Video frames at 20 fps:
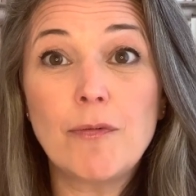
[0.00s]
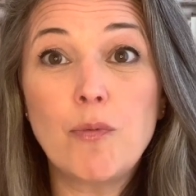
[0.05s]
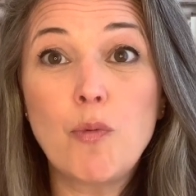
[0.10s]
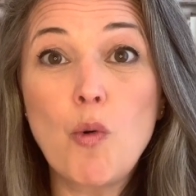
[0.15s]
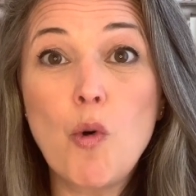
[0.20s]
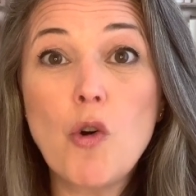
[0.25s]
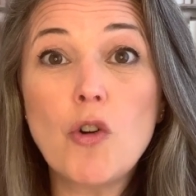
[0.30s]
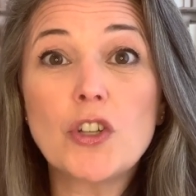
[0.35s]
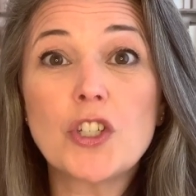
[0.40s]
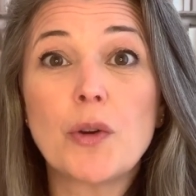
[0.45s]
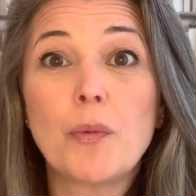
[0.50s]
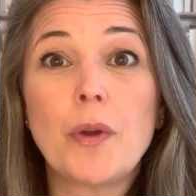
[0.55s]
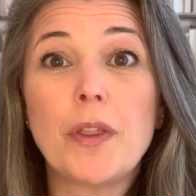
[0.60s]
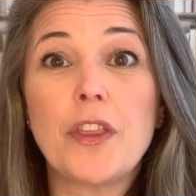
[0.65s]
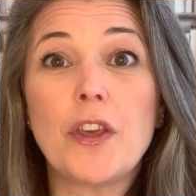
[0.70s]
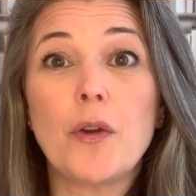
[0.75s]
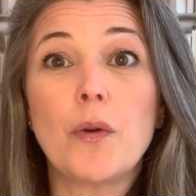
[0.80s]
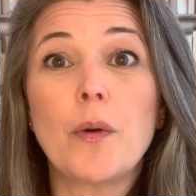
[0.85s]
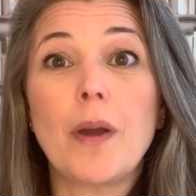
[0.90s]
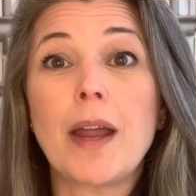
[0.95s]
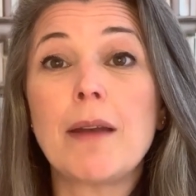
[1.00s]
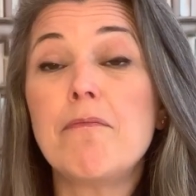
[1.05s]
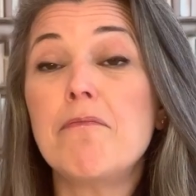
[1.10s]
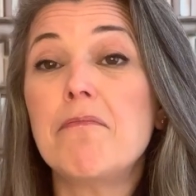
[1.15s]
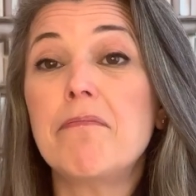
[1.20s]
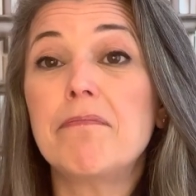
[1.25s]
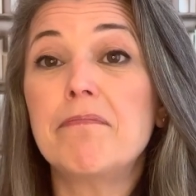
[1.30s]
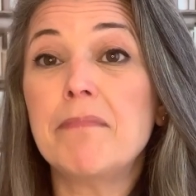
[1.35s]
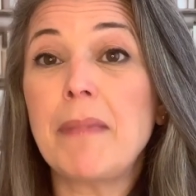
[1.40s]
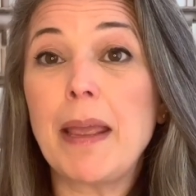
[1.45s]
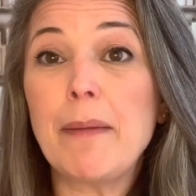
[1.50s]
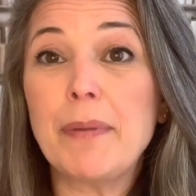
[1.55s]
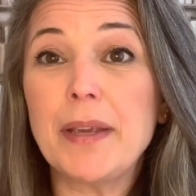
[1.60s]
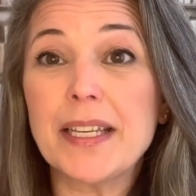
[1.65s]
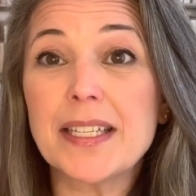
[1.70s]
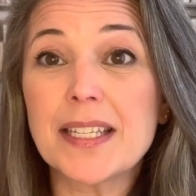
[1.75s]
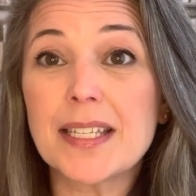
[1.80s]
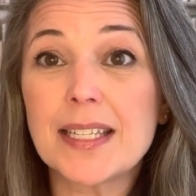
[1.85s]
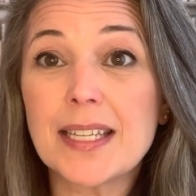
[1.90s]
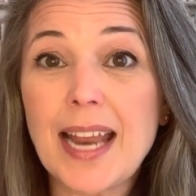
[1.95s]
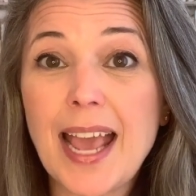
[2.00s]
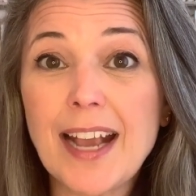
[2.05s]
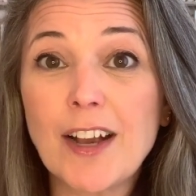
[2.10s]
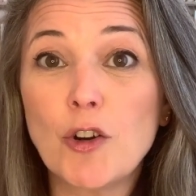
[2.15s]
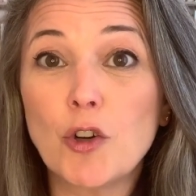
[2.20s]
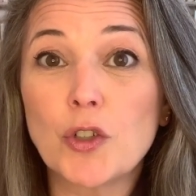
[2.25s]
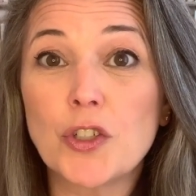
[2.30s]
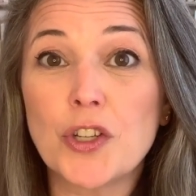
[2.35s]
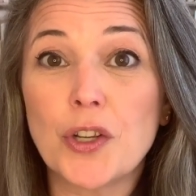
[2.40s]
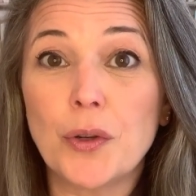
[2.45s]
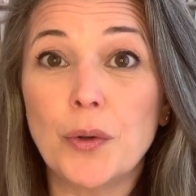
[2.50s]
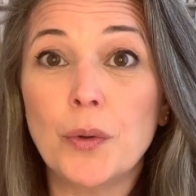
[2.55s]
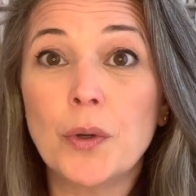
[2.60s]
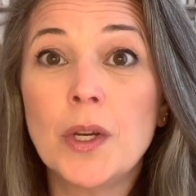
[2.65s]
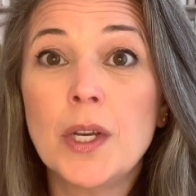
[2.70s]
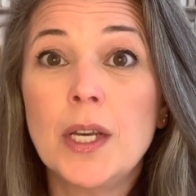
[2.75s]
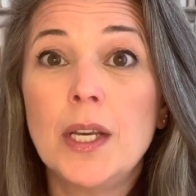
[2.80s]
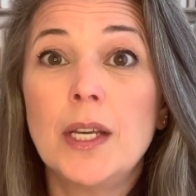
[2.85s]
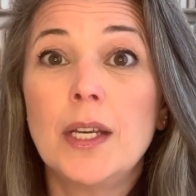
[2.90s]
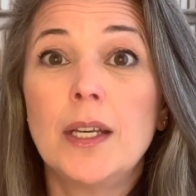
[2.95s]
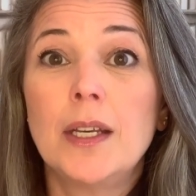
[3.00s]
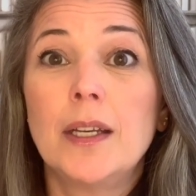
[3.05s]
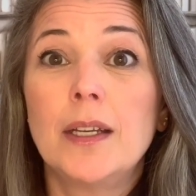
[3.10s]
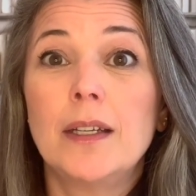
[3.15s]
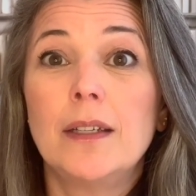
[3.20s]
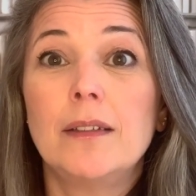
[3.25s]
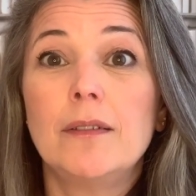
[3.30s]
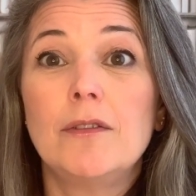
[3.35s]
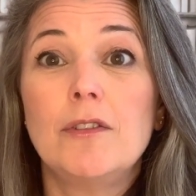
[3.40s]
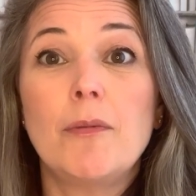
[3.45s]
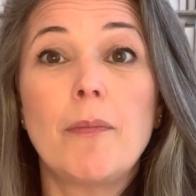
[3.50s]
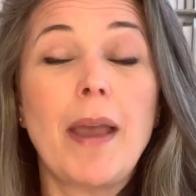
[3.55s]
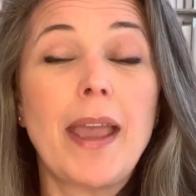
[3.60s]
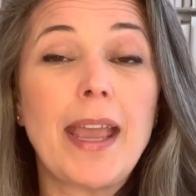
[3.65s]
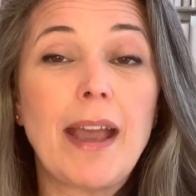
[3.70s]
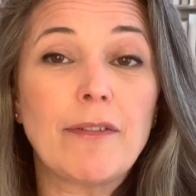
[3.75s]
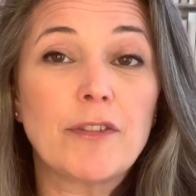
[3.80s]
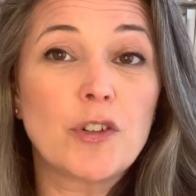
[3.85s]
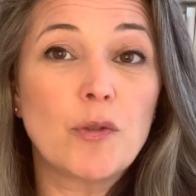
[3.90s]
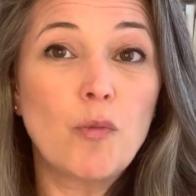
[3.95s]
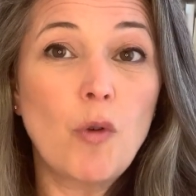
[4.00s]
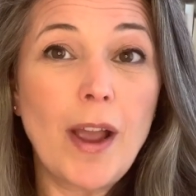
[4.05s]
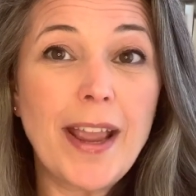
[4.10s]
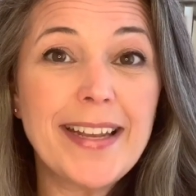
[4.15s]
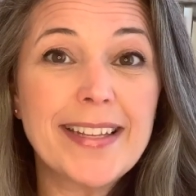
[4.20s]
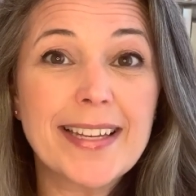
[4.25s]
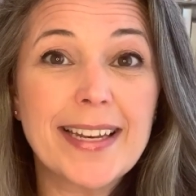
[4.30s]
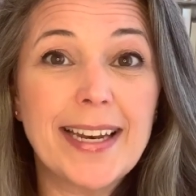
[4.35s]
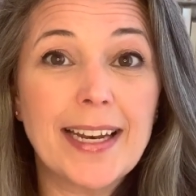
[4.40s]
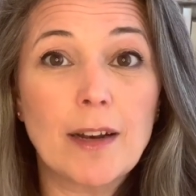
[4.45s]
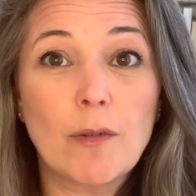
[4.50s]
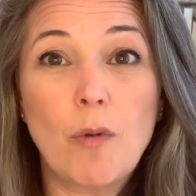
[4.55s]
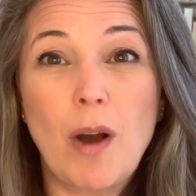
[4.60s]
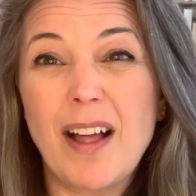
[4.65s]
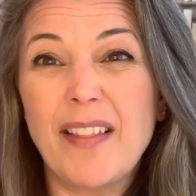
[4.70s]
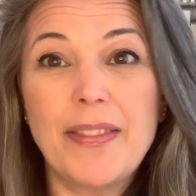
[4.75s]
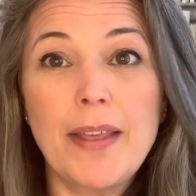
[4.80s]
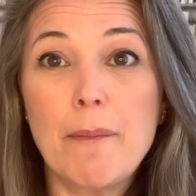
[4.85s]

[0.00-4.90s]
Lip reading: water with you and maybe a snack or two. You may have to wait a little while and there